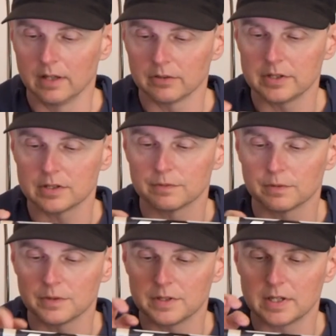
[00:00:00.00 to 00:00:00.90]
The reason
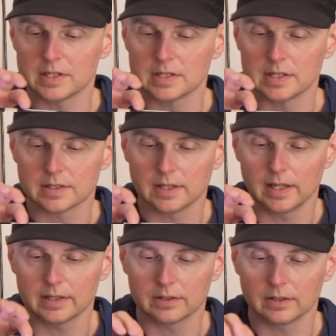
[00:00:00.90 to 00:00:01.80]
for this is
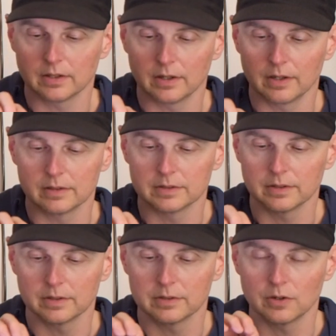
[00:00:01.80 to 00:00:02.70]
that
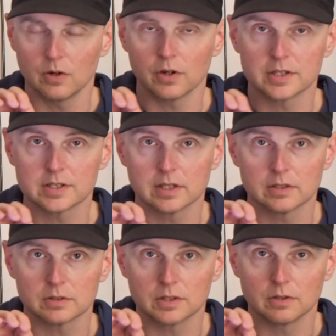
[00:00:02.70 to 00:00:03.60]
the hockey
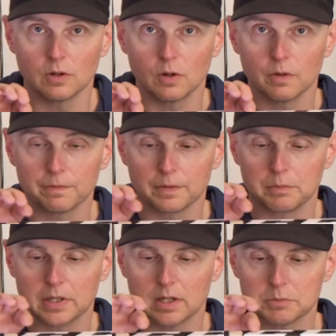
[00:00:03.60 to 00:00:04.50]
stick often
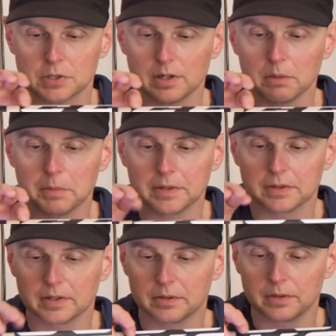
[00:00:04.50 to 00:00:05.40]
becomes a little bit
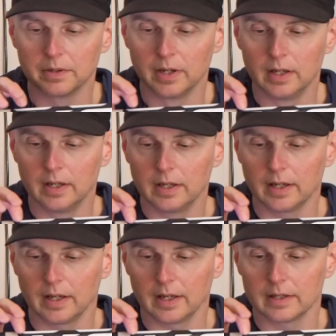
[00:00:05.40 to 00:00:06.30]
thinner
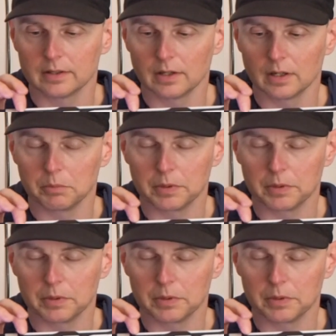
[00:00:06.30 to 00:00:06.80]
and a little bit